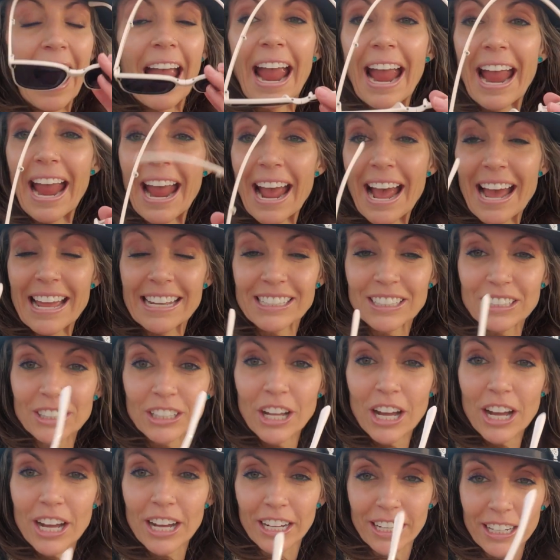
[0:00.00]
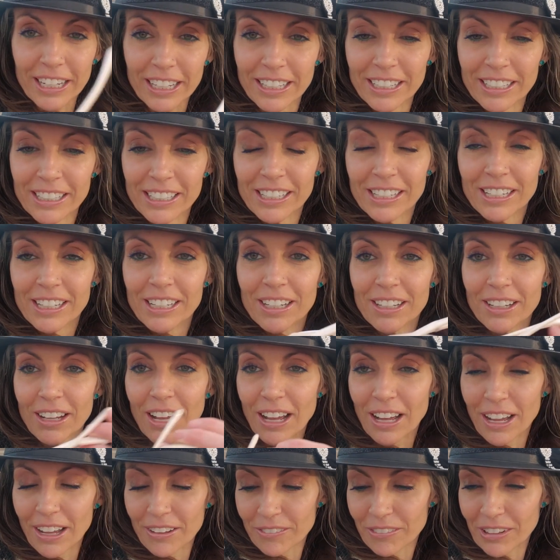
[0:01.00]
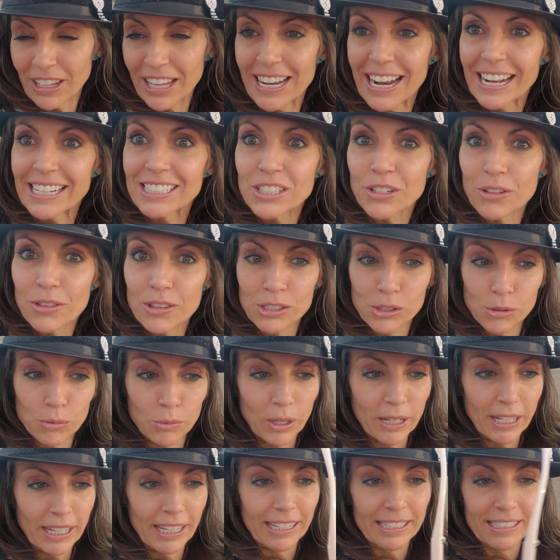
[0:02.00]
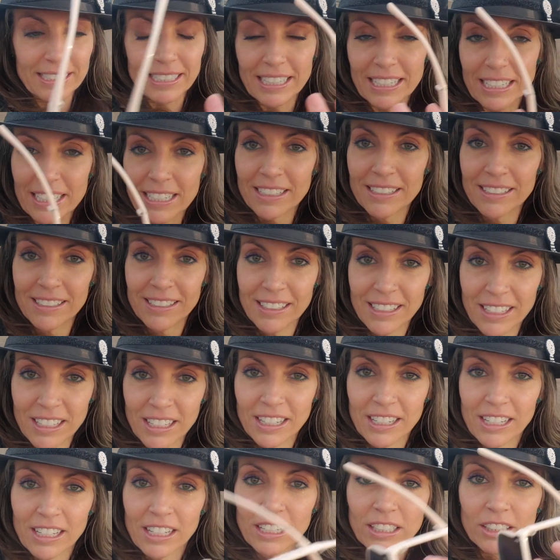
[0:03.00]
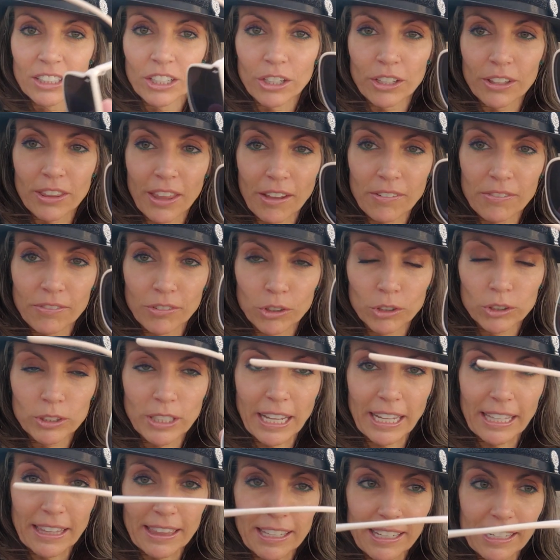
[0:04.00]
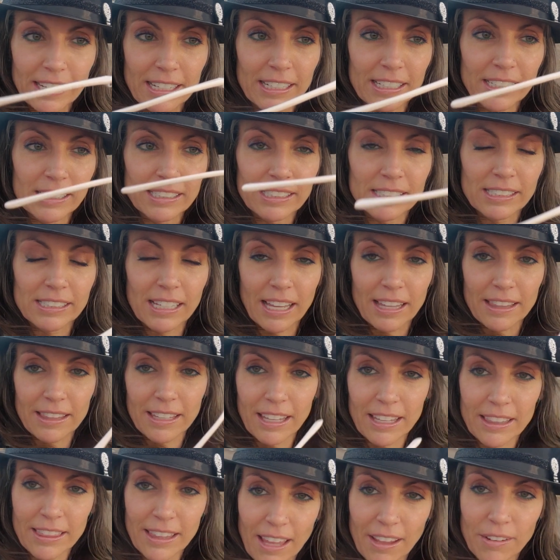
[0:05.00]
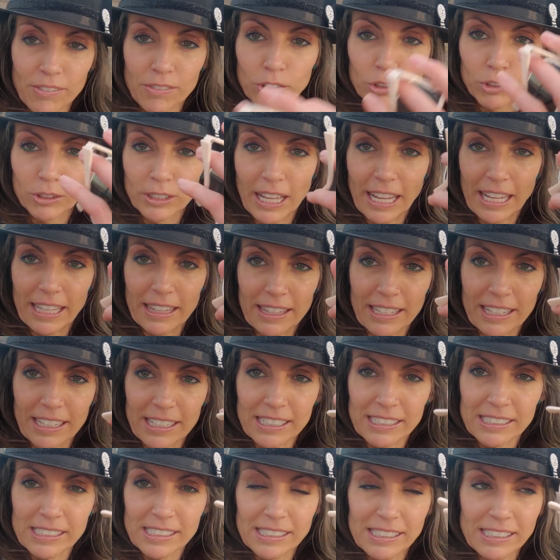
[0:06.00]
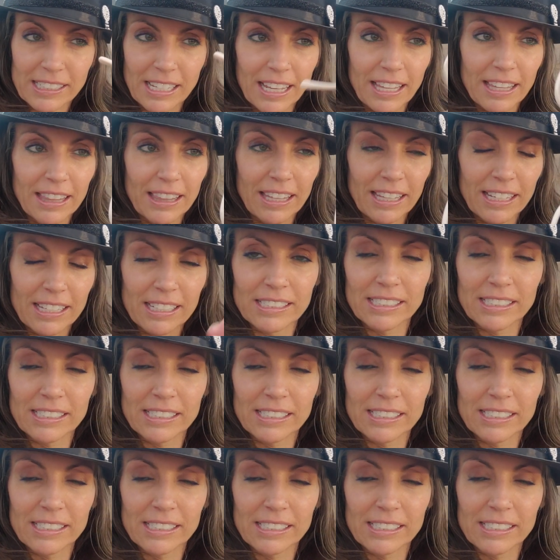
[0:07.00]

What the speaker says: And look, can I do this one-handed? Look, they fold like this, and then they fold like this, and